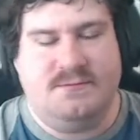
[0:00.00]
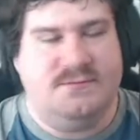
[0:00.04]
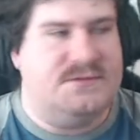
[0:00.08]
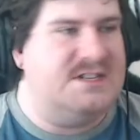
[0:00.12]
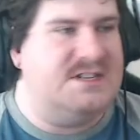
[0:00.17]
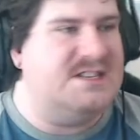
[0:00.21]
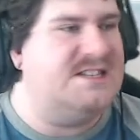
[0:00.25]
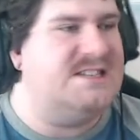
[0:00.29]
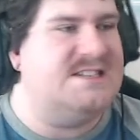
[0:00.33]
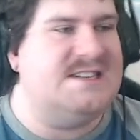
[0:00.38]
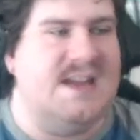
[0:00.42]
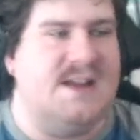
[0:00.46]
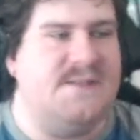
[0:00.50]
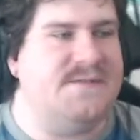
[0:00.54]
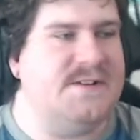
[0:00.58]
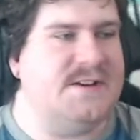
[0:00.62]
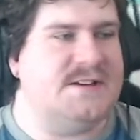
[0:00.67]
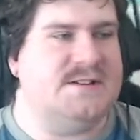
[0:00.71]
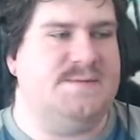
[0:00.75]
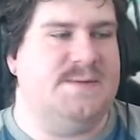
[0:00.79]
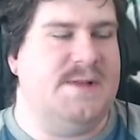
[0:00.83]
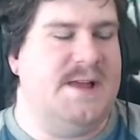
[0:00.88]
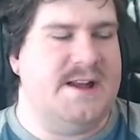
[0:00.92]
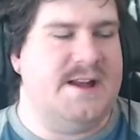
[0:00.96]

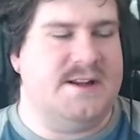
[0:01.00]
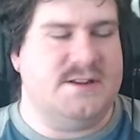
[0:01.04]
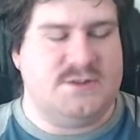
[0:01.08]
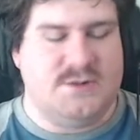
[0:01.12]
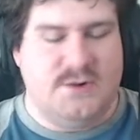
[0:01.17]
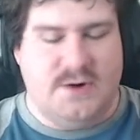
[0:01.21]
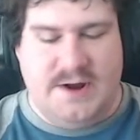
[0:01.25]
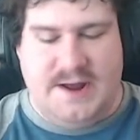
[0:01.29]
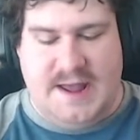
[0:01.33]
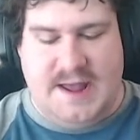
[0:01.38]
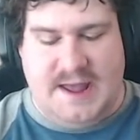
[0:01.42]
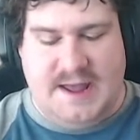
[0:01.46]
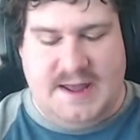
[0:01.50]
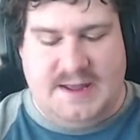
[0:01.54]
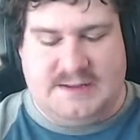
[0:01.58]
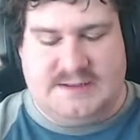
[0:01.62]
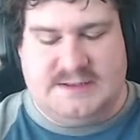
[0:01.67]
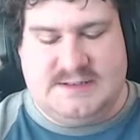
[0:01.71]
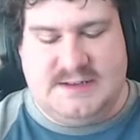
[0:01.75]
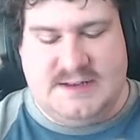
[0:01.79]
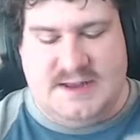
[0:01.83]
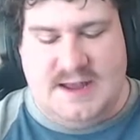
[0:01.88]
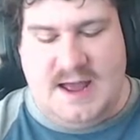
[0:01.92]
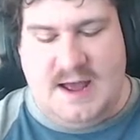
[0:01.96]
Self-explanatory.
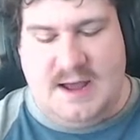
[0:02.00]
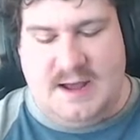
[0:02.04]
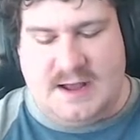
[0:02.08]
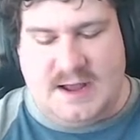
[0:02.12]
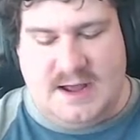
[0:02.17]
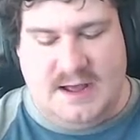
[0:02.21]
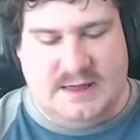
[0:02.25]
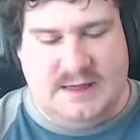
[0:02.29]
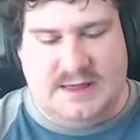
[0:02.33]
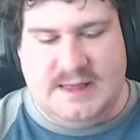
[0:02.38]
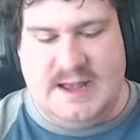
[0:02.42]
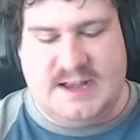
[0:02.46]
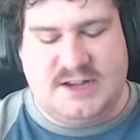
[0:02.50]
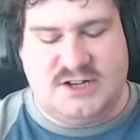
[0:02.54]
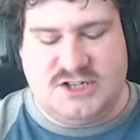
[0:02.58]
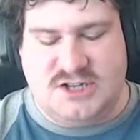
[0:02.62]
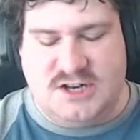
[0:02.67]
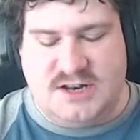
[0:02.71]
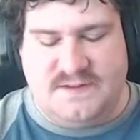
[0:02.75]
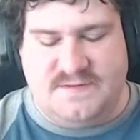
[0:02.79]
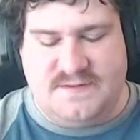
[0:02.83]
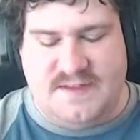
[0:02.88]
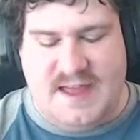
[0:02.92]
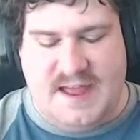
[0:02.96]
It's a collection
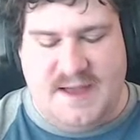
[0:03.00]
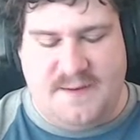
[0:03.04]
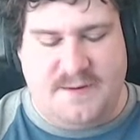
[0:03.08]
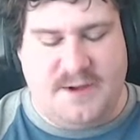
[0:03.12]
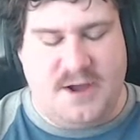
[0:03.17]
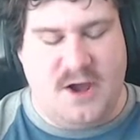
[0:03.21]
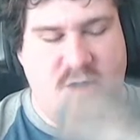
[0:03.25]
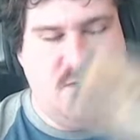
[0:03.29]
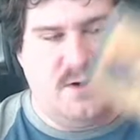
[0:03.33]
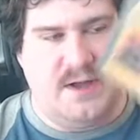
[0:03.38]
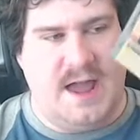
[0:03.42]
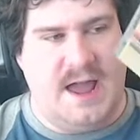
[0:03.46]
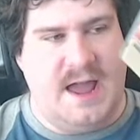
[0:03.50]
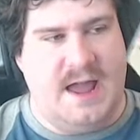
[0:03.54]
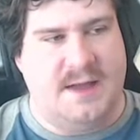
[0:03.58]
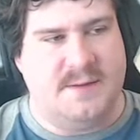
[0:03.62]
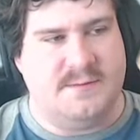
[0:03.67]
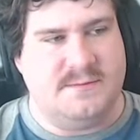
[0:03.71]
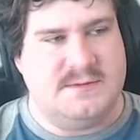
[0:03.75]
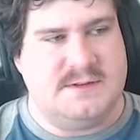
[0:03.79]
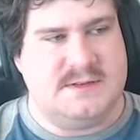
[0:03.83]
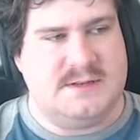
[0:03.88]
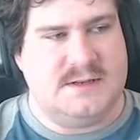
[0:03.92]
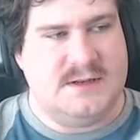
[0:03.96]
of Namco
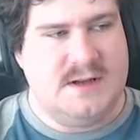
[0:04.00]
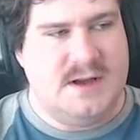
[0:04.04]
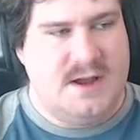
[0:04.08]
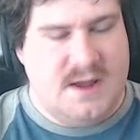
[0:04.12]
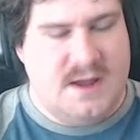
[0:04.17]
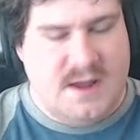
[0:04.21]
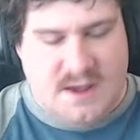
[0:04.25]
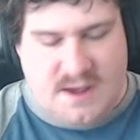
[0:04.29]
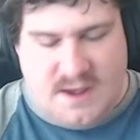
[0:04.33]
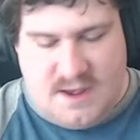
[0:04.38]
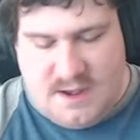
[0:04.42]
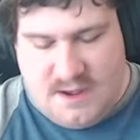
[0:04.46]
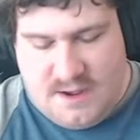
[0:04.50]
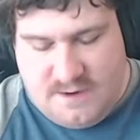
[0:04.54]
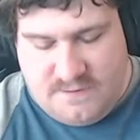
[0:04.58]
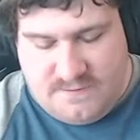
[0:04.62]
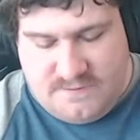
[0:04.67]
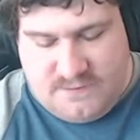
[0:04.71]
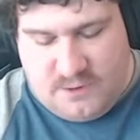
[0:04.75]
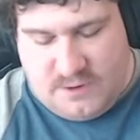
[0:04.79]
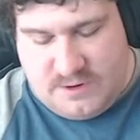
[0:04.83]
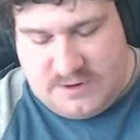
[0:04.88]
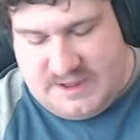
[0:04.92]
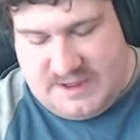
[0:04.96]
games
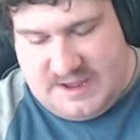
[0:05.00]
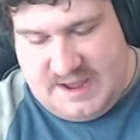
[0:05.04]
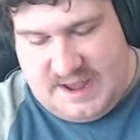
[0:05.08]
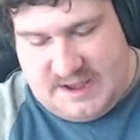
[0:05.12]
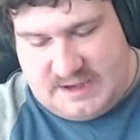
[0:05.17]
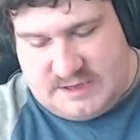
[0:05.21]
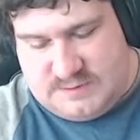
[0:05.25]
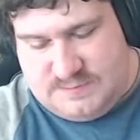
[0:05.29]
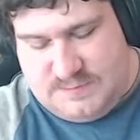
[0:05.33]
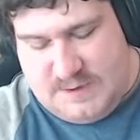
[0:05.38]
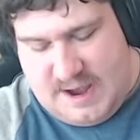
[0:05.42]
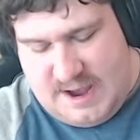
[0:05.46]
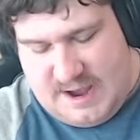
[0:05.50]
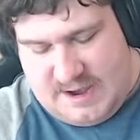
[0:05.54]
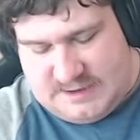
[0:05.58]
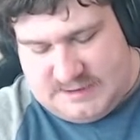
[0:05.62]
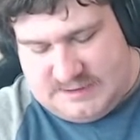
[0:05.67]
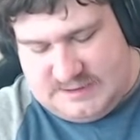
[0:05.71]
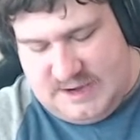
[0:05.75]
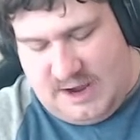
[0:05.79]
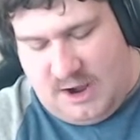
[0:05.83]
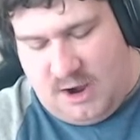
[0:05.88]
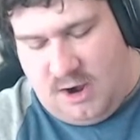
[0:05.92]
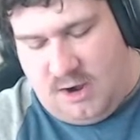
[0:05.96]
for the Xbox.
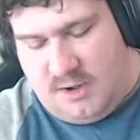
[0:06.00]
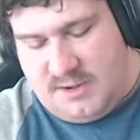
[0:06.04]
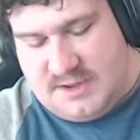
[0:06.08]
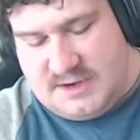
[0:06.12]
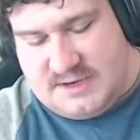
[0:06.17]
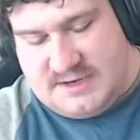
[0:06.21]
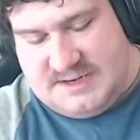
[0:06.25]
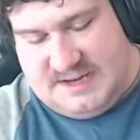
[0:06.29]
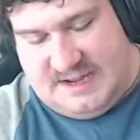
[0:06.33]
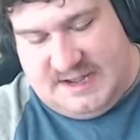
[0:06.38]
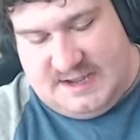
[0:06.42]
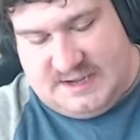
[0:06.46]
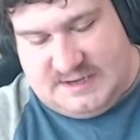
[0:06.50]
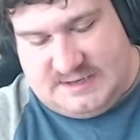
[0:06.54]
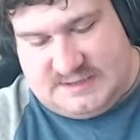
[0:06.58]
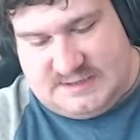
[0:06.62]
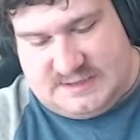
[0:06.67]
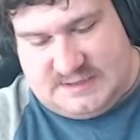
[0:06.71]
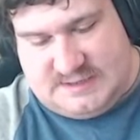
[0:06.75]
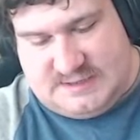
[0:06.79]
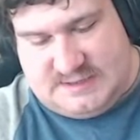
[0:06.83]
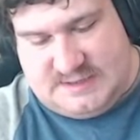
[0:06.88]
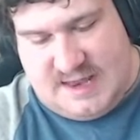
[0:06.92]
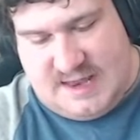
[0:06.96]
All the
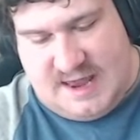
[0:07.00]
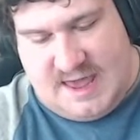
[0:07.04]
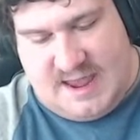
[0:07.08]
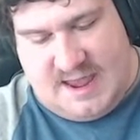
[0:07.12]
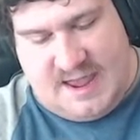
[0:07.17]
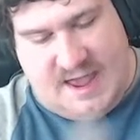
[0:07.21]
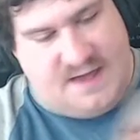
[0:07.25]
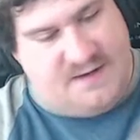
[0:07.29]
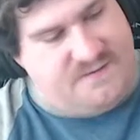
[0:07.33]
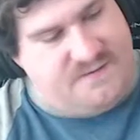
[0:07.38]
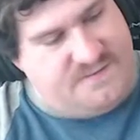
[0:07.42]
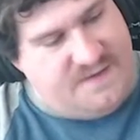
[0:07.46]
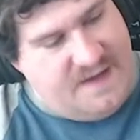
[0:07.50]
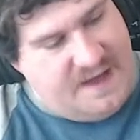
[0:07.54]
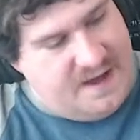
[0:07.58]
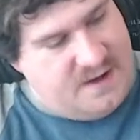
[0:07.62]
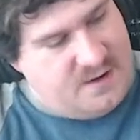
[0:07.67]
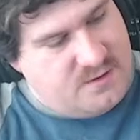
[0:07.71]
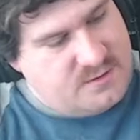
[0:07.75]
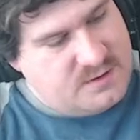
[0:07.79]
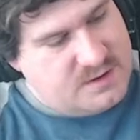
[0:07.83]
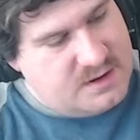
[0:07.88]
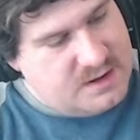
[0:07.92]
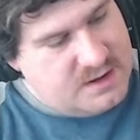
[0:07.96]
discs that I have
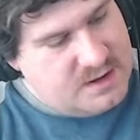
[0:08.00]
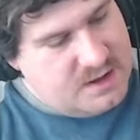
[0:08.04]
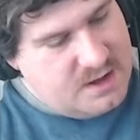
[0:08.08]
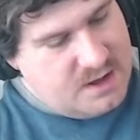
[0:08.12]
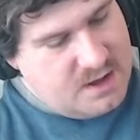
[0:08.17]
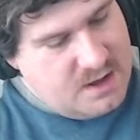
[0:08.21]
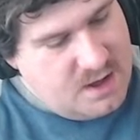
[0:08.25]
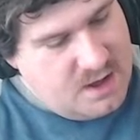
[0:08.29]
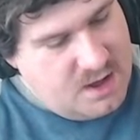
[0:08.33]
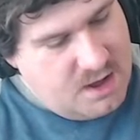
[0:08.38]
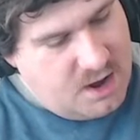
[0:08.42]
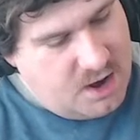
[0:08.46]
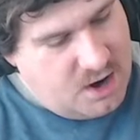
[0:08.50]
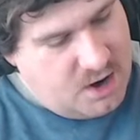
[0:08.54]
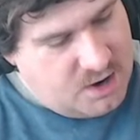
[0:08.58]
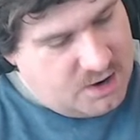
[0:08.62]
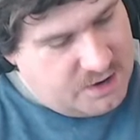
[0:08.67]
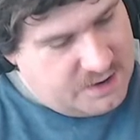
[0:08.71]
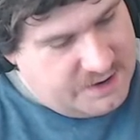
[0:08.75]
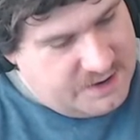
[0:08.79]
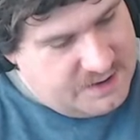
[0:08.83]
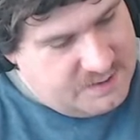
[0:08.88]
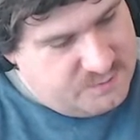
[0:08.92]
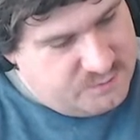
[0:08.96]
found are
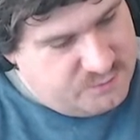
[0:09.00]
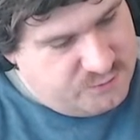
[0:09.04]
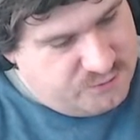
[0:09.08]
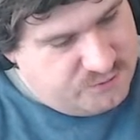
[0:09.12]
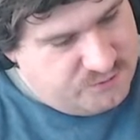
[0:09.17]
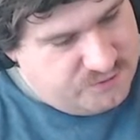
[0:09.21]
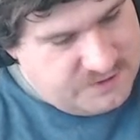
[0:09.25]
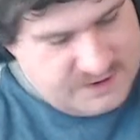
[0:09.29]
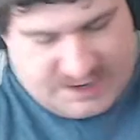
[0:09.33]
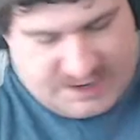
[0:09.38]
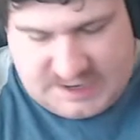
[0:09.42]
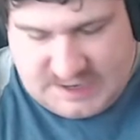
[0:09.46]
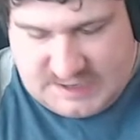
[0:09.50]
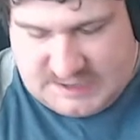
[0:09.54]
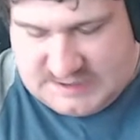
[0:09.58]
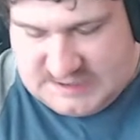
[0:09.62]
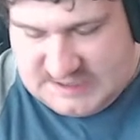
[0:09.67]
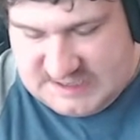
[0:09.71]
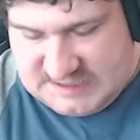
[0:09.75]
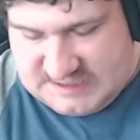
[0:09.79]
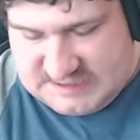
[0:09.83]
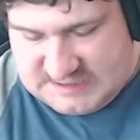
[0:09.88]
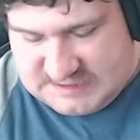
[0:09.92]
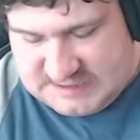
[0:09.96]
in pretty
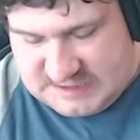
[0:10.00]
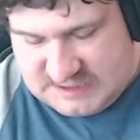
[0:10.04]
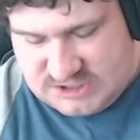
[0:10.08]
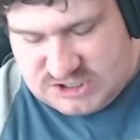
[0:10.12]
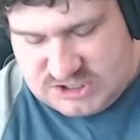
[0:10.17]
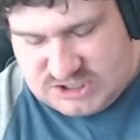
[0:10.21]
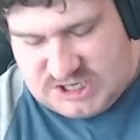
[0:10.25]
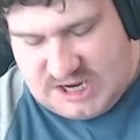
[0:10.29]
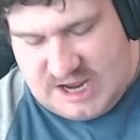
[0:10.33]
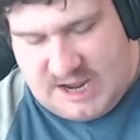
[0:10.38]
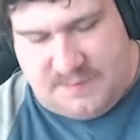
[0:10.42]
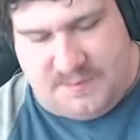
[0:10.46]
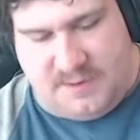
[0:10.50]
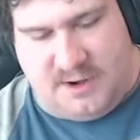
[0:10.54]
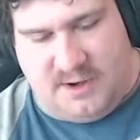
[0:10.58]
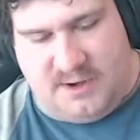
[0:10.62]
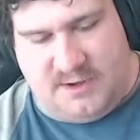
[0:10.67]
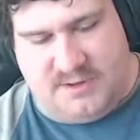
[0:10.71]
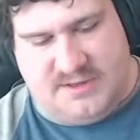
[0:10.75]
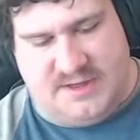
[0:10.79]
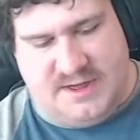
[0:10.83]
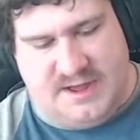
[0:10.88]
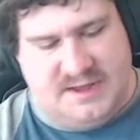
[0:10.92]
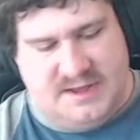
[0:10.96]
decent shape,
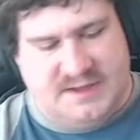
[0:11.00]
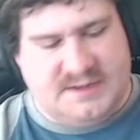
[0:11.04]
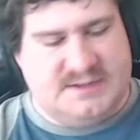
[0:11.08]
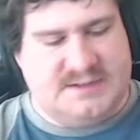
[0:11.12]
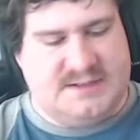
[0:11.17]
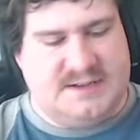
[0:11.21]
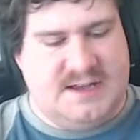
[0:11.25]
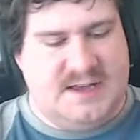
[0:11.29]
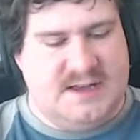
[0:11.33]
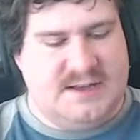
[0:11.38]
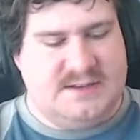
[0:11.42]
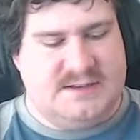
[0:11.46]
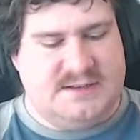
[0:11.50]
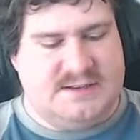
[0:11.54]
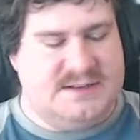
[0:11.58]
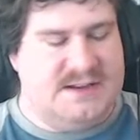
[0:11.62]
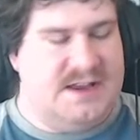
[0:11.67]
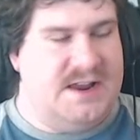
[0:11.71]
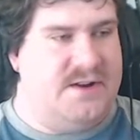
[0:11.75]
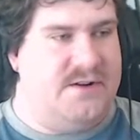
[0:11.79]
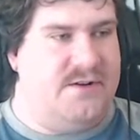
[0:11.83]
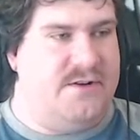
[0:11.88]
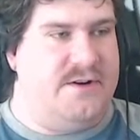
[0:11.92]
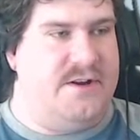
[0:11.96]
all things
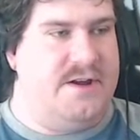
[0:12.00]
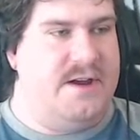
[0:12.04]
considered.